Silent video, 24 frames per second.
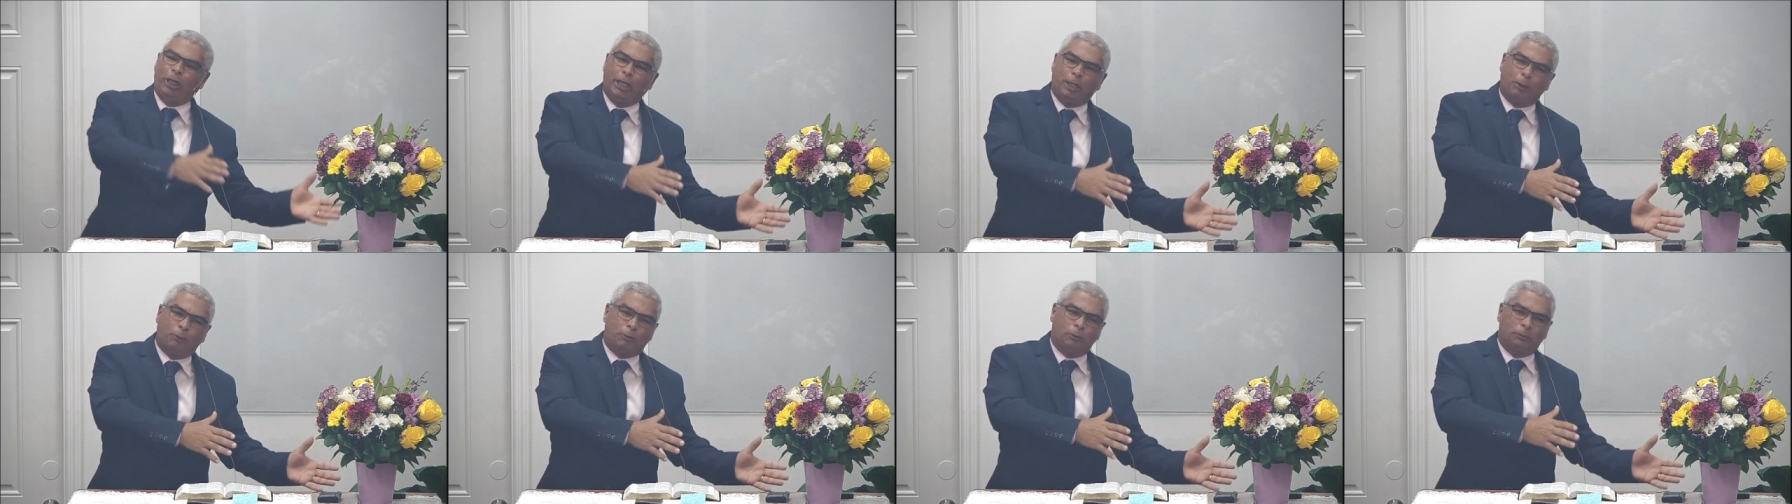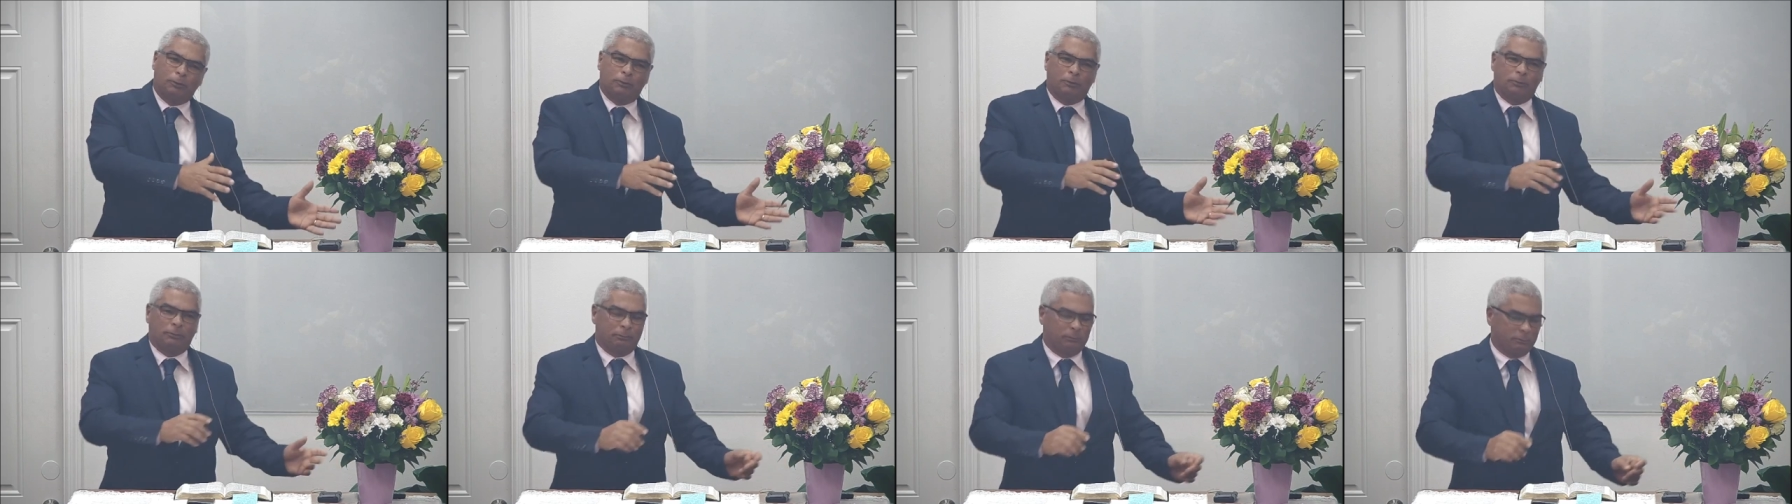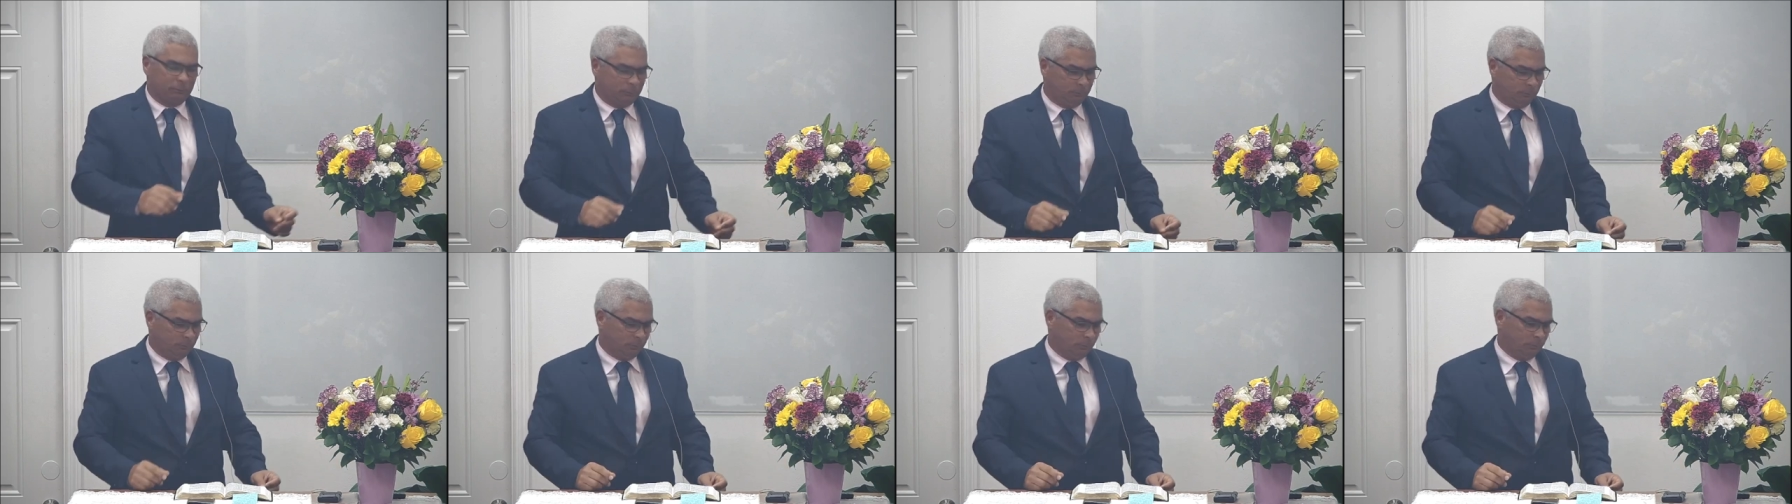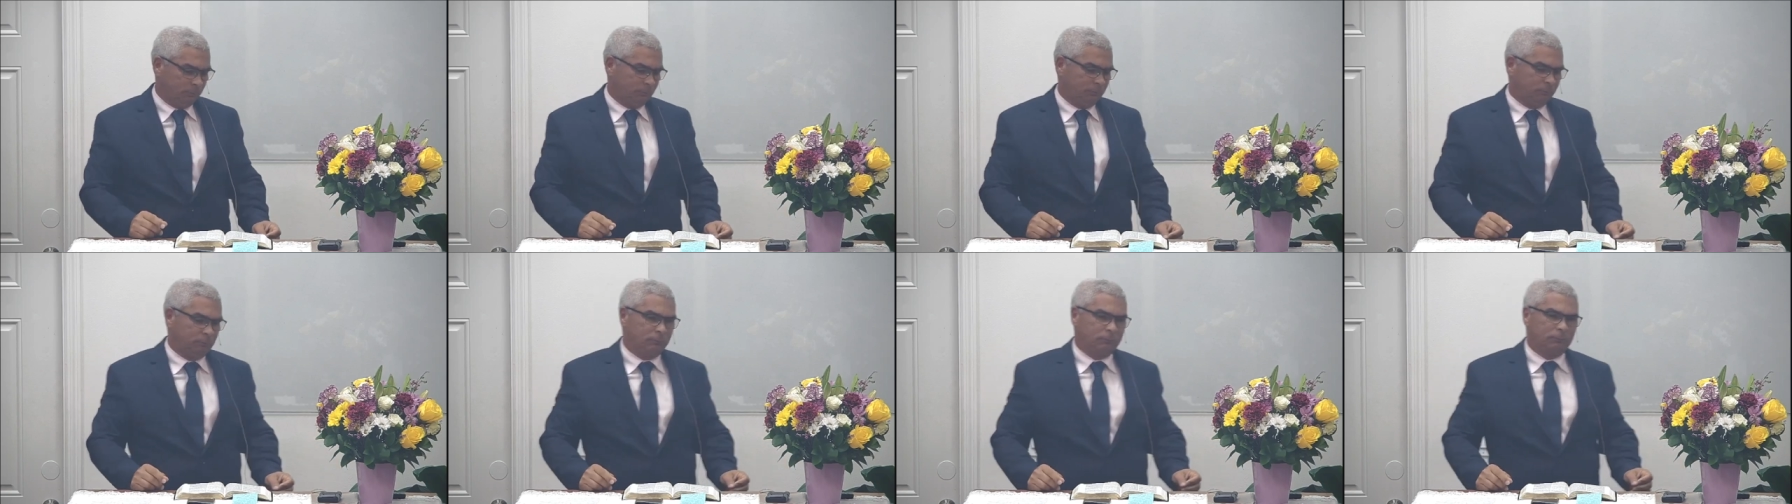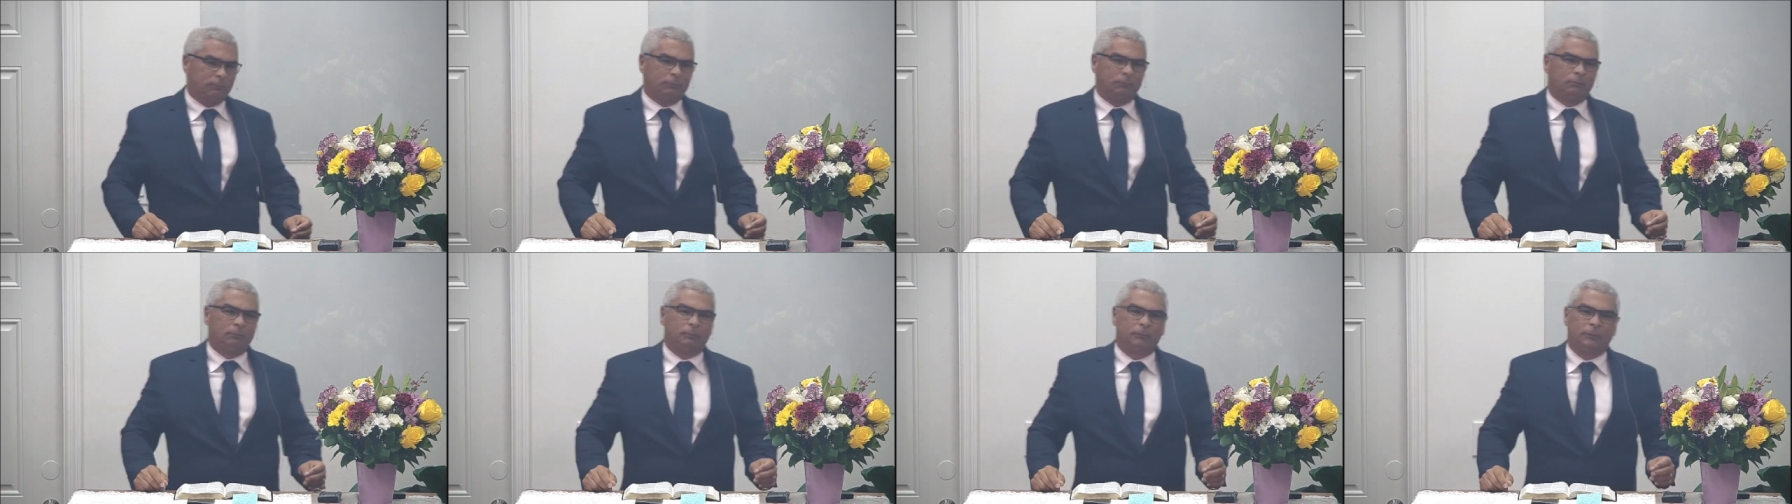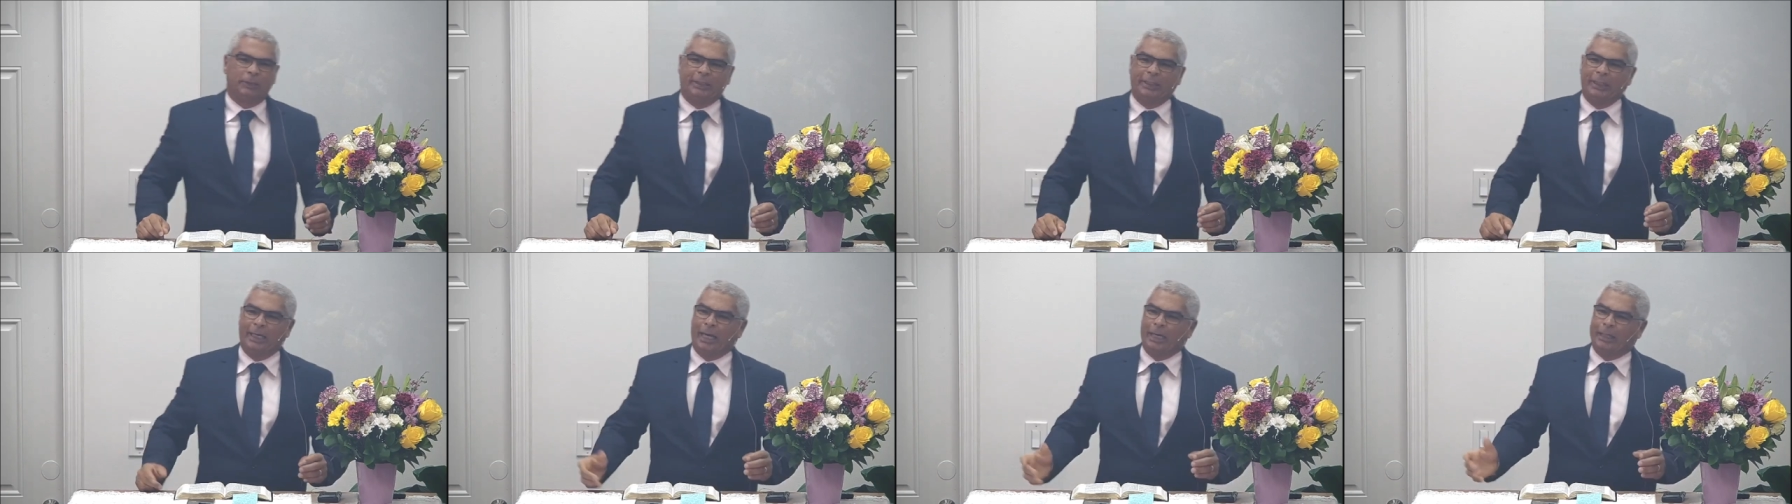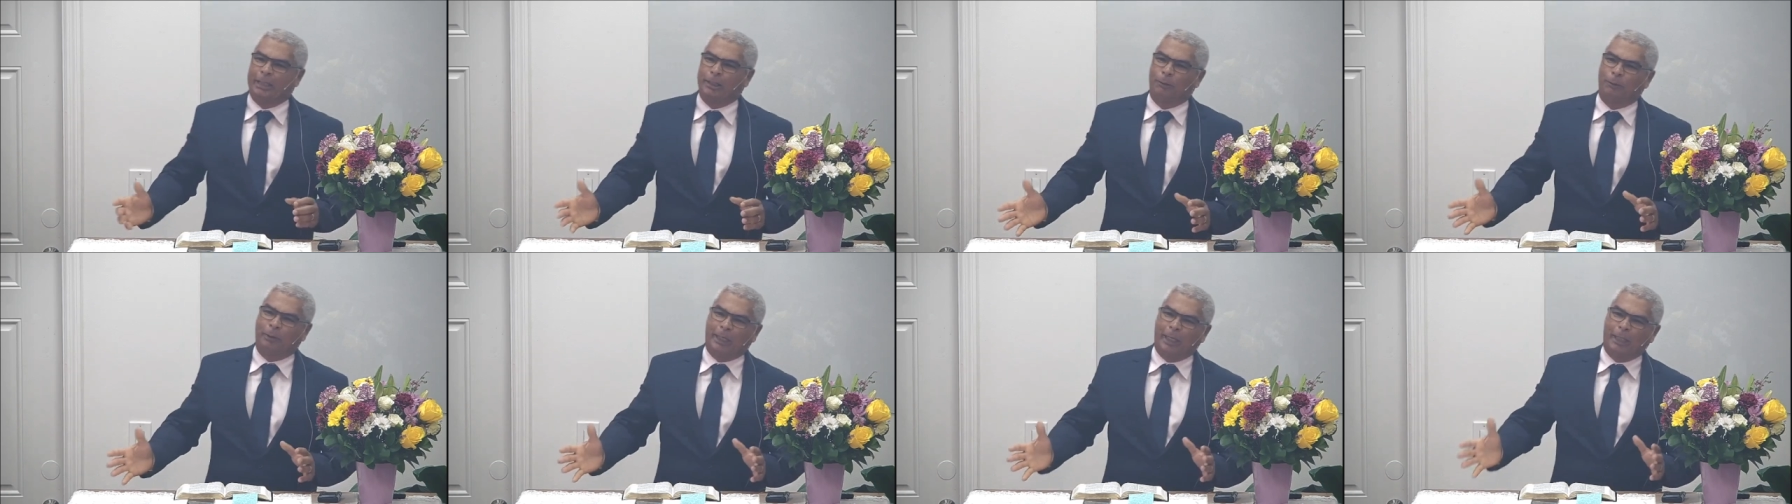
thinking that he's curriculum